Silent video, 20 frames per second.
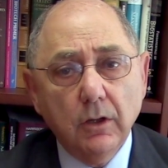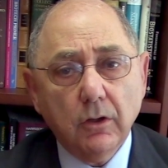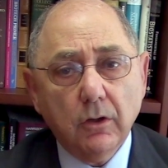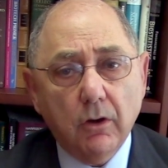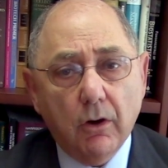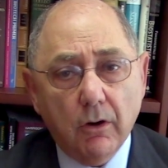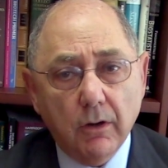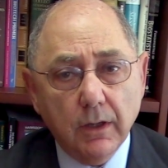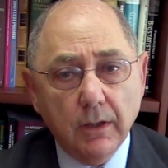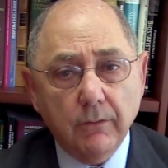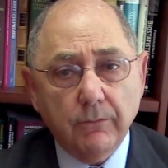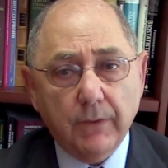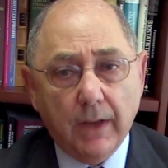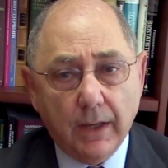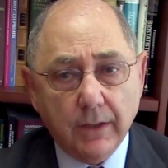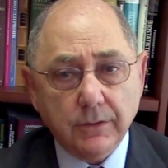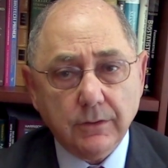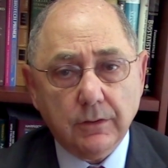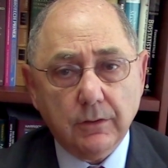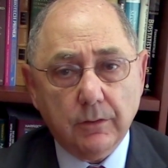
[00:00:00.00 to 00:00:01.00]

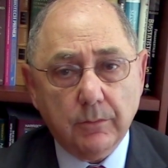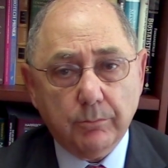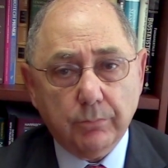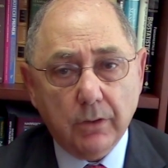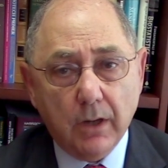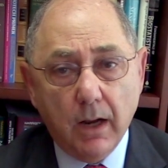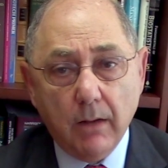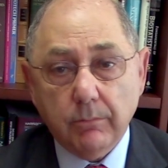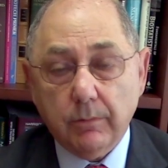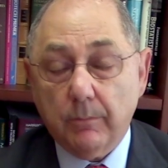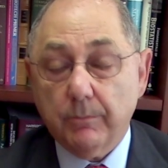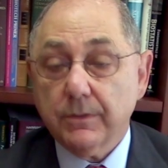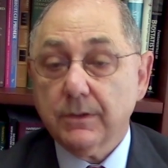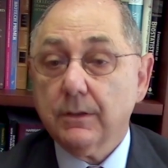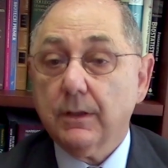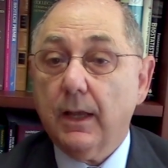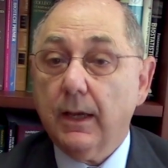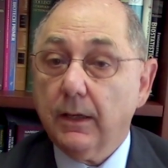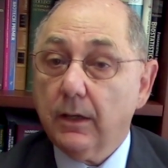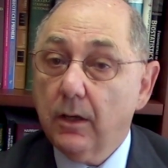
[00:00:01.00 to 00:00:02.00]
cardiovascular
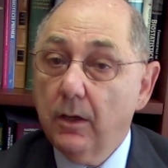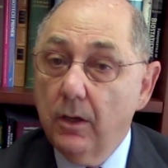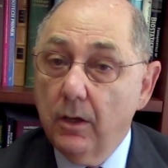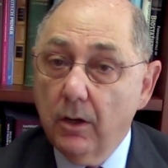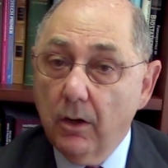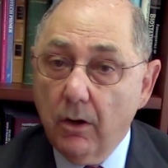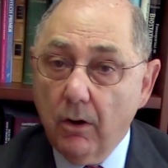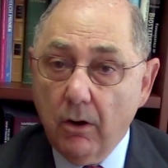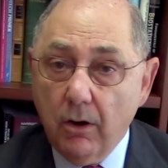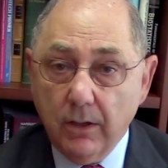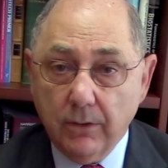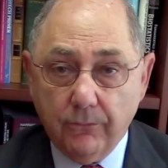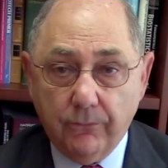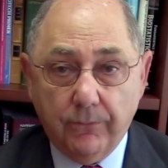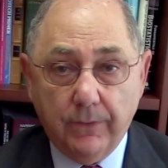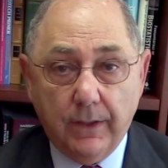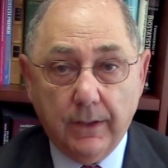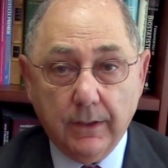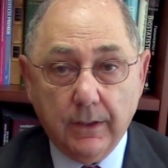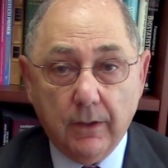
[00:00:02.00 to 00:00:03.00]
problems like heart
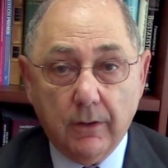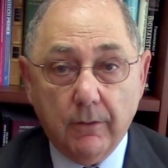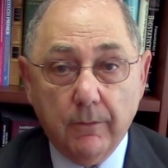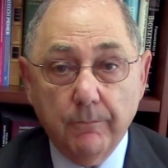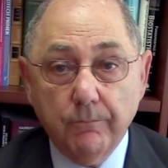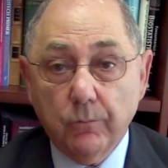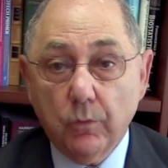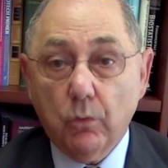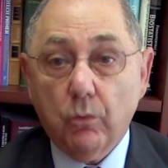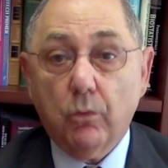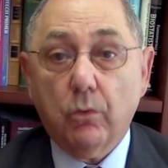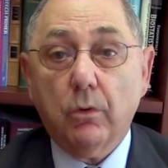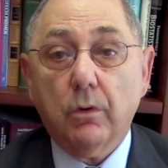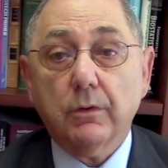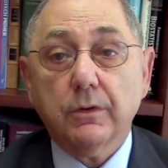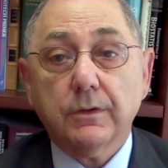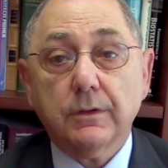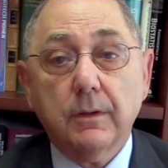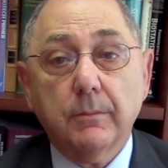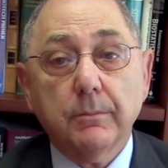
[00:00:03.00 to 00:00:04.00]
failure
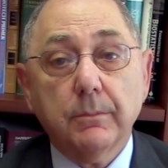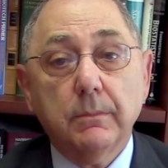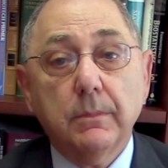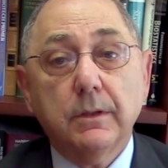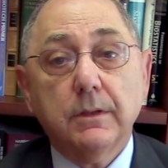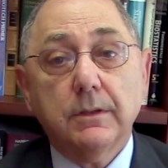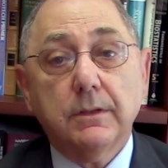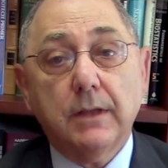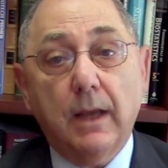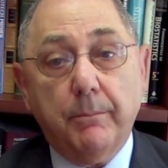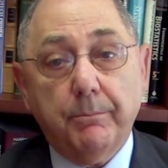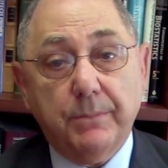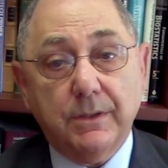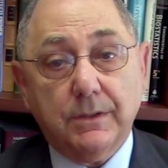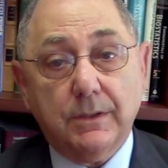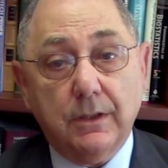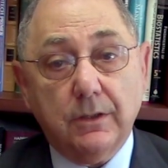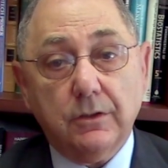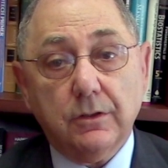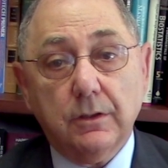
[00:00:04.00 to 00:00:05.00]
or some
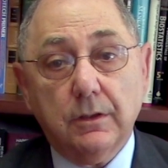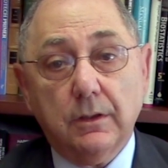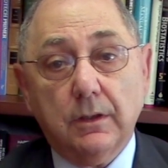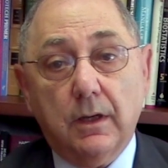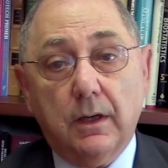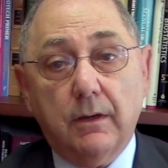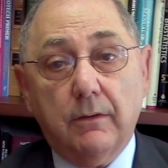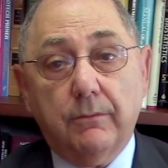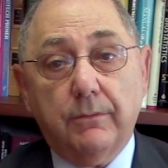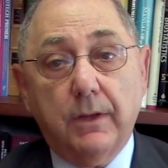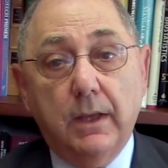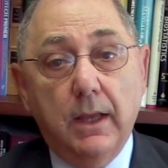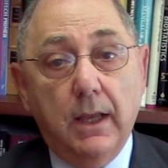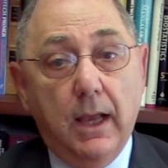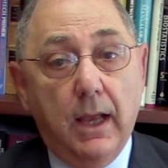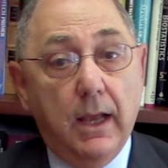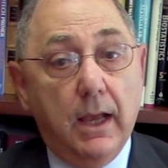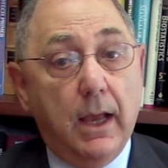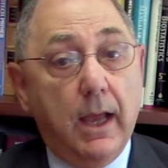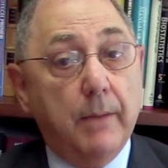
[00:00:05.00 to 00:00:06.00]
deposition of
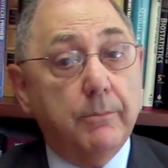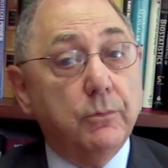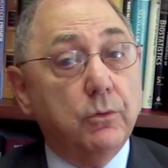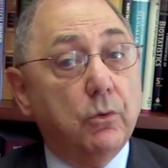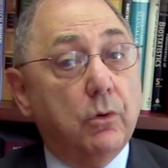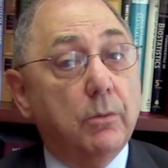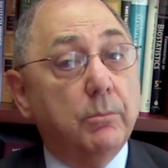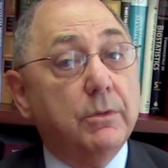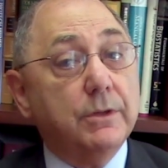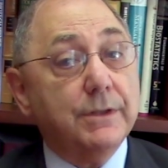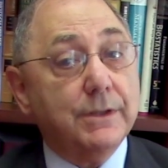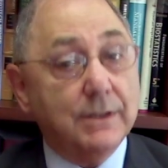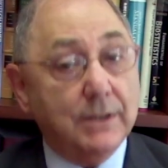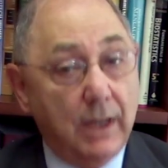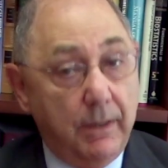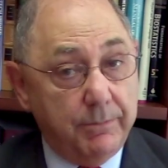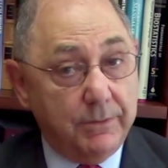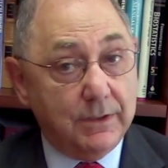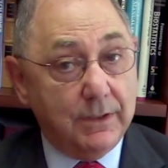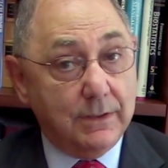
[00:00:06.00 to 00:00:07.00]
abnormal
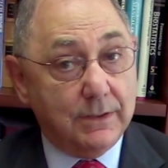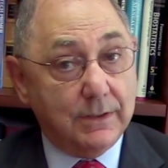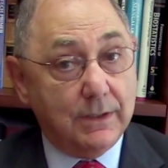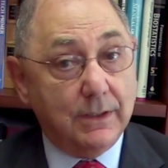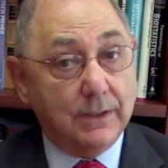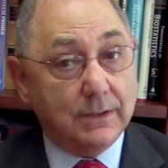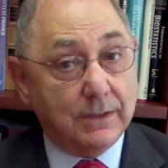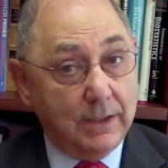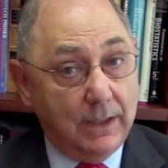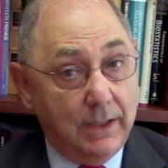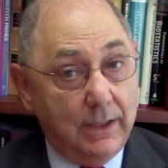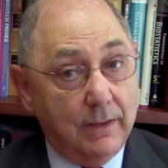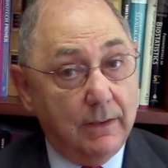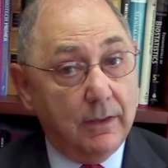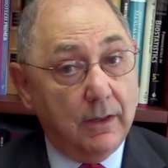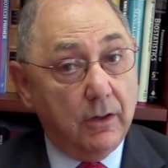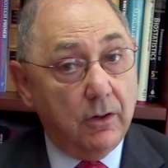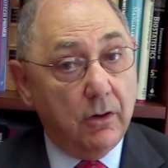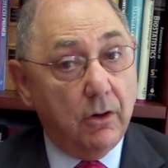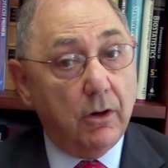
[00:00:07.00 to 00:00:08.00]
substances in
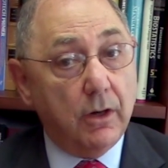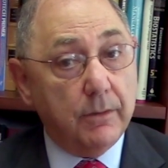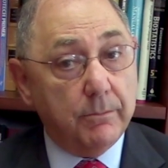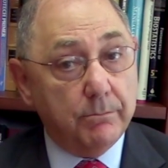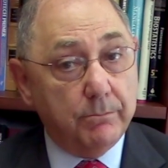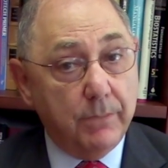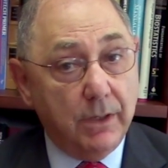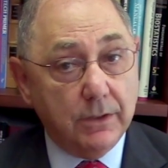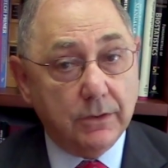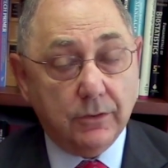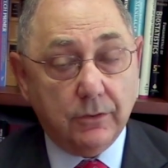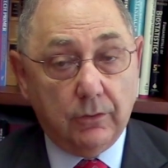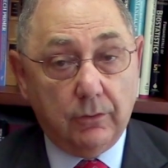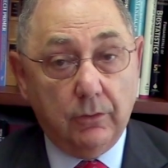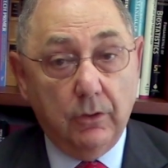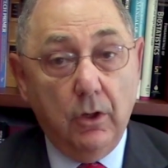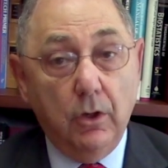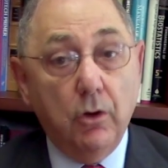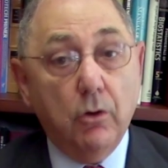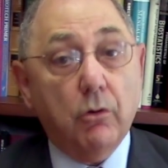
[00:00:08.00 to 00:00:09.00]
the heart
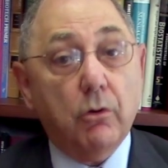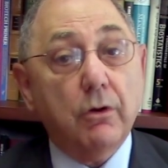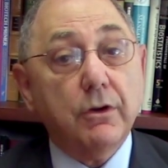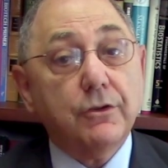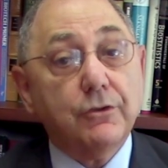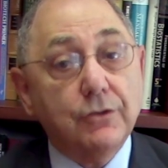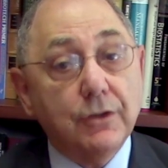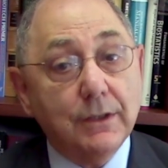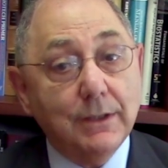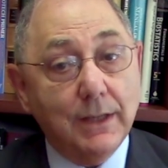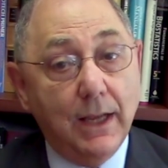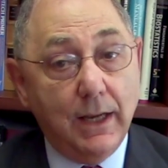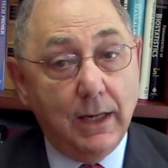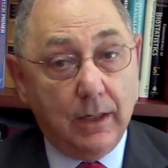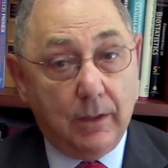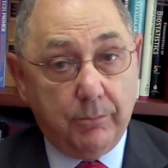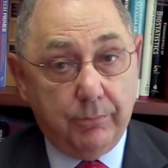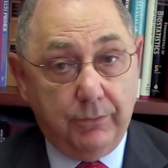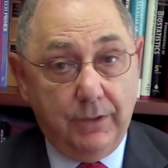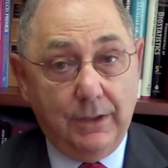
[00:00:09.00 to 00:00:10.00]
muscle or
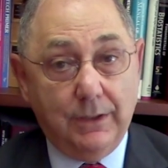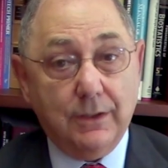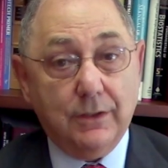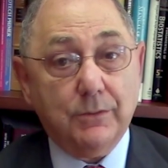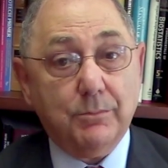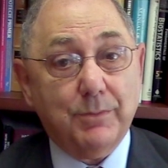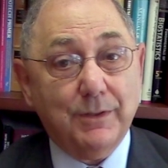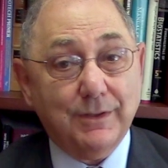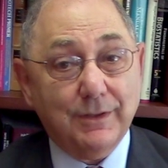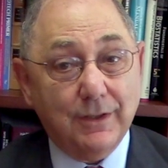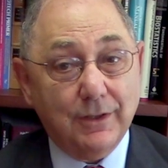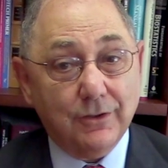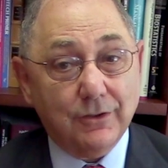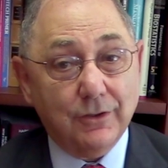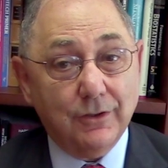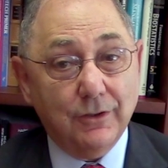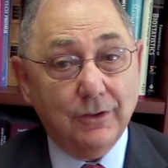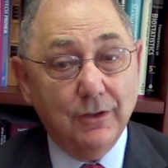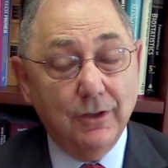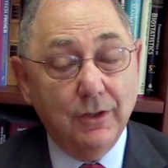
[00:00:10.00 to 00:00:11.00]
genetic
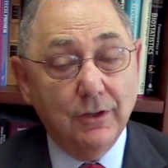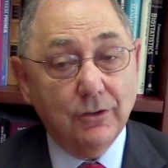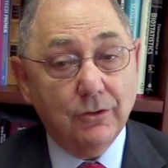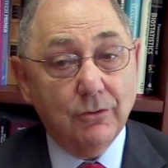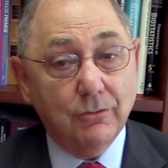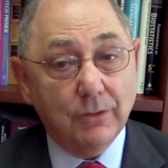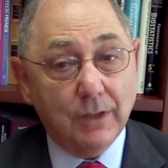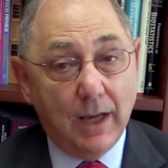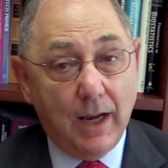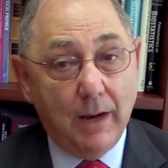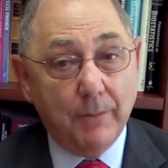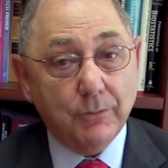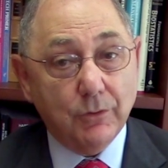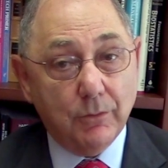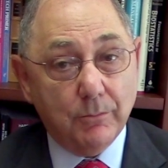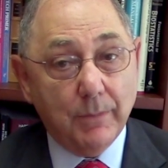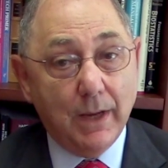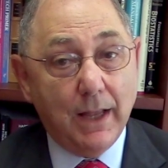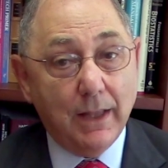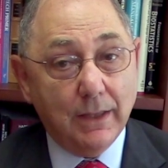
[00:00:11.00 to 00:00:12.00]
predisposition to an
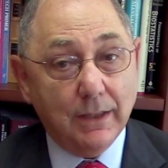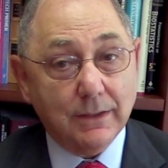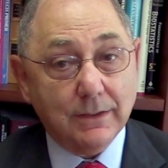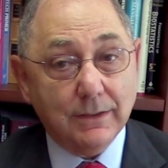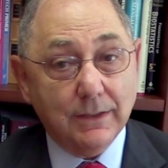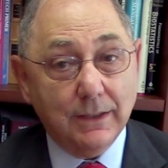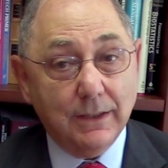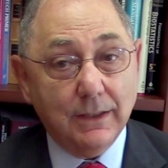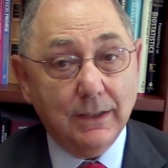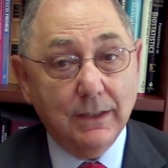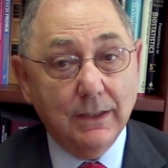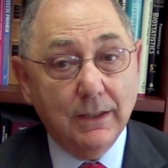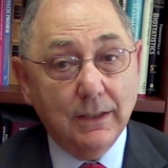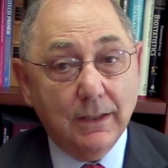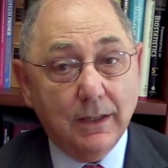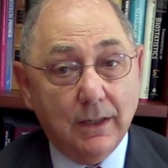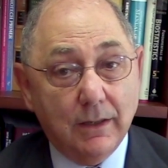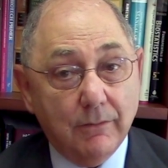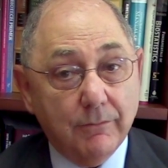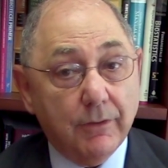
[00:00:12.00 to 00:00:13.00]
abnormality
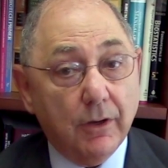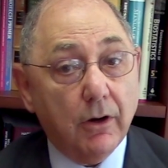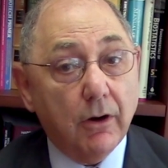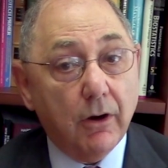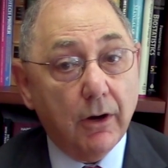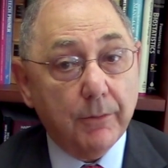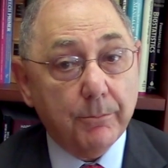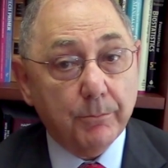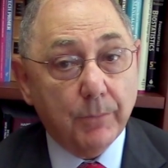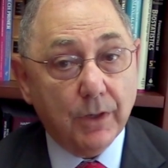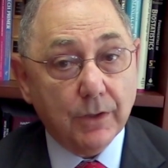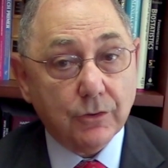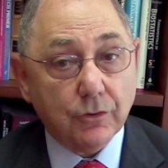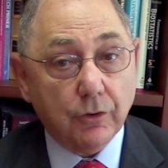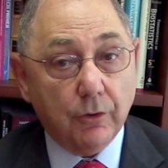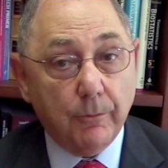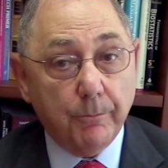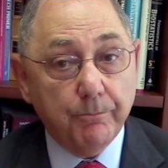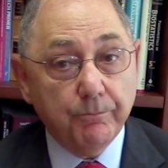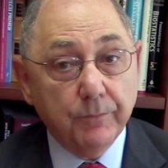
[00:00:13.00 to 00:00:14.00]
of the heart
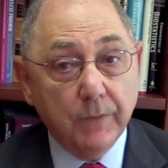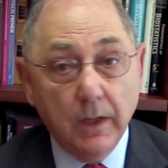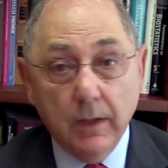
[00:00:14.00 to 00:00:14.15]
muscle.